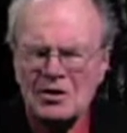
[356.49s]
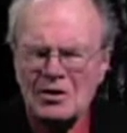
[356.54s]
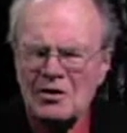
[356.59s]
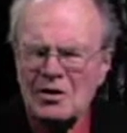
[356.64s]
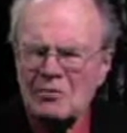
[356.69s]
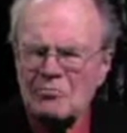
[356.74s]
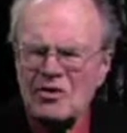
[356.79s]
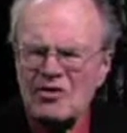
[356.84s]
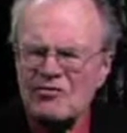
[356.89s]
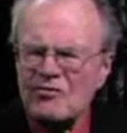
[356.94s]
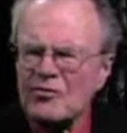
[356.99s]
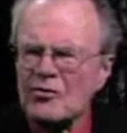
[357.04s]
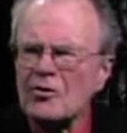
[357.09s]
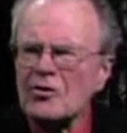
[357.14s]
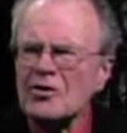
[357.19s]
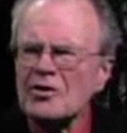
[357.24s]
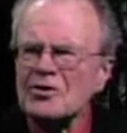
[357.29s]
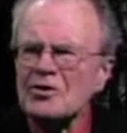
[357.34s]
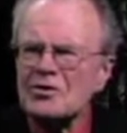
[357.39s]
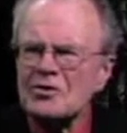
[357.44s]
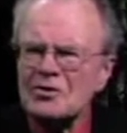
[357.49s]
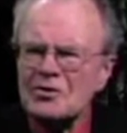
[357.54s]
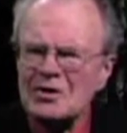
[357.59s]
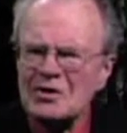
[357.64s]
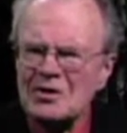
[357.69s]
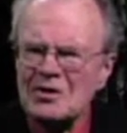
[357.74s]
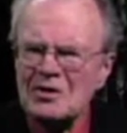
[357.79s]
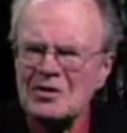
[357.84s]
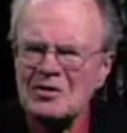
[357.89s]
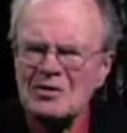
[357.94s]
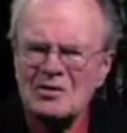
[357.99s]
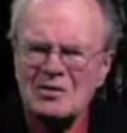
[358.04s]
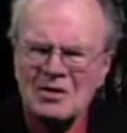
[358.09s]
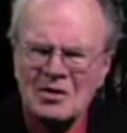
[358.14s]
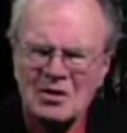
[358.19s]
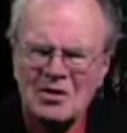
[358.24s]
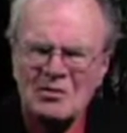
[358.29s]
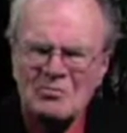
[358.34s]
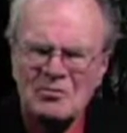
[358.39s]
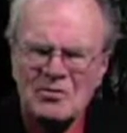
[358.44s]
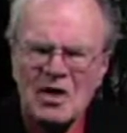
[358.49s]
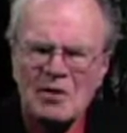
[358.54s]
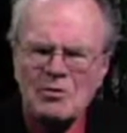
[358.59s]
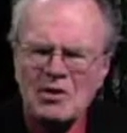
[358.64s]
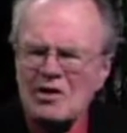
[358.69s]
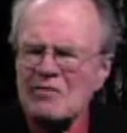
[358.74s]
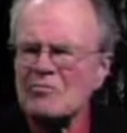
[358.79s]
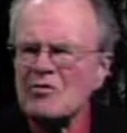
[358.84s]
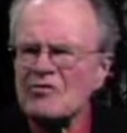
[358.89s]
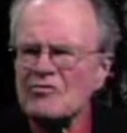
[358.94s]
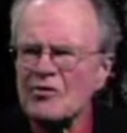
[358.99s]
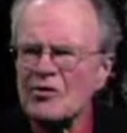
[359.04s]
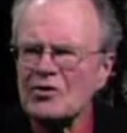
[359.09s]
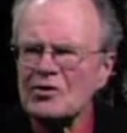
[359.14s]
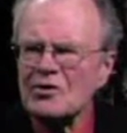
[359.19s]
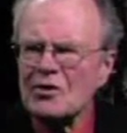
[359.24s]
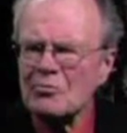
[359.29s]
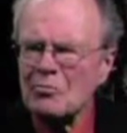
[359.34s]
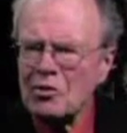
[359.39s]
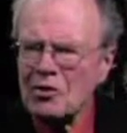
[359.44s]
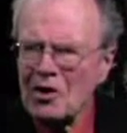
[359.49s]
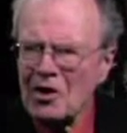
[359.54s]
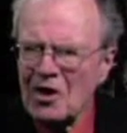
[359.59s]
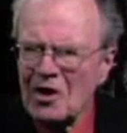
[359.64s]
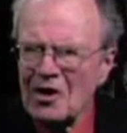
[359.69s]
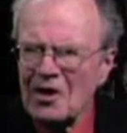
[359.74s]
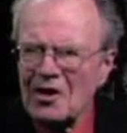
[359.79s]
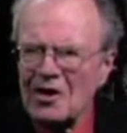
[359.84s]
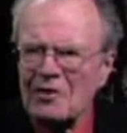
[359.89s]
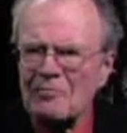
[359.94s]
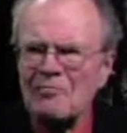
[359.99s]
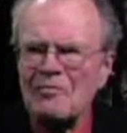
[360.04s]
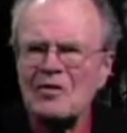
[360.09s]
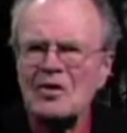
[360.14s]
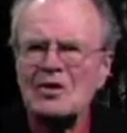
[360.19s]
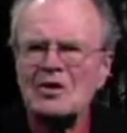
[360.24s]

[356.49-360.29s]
uh, before you uh, maybe even before you apply,